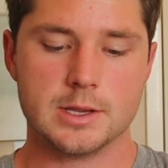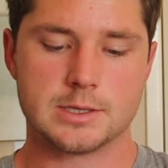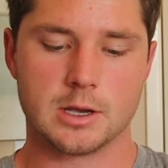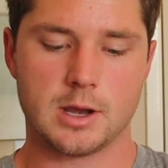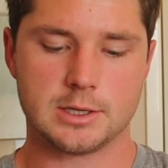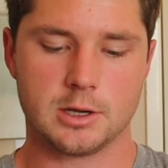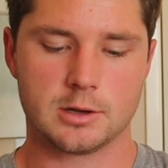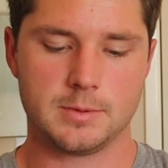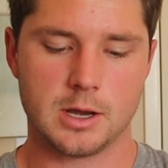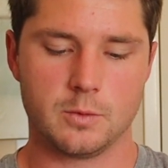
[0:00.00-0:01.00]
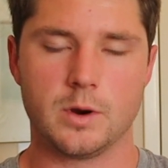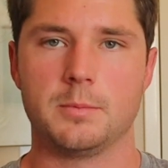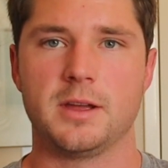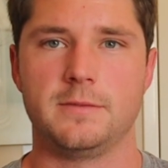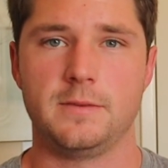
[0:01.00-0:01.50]
So I talked about where
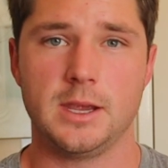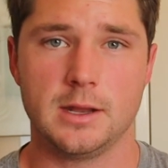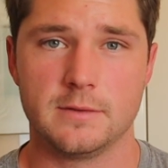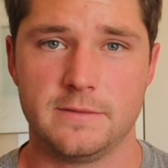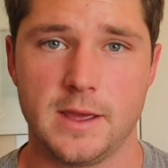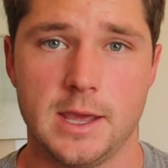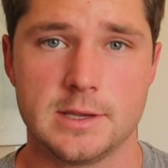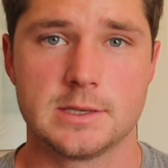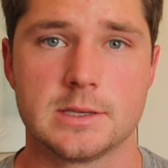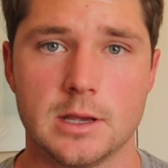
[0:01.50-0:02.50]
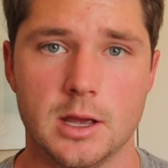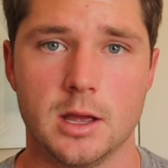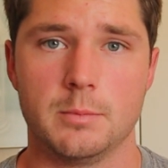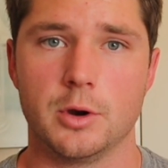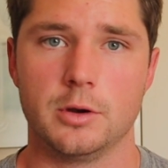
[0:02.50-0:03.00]
my feet face
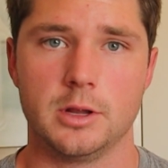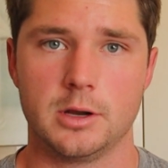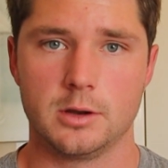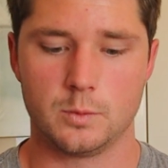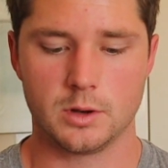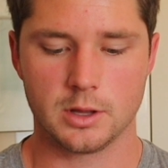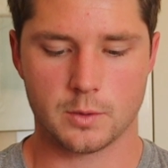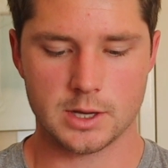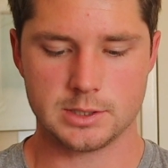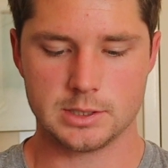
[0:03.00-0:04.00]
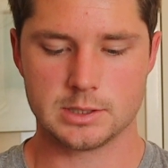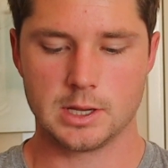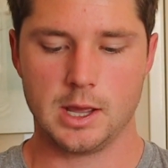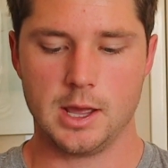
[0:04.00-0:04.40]
earlier in one of the questions.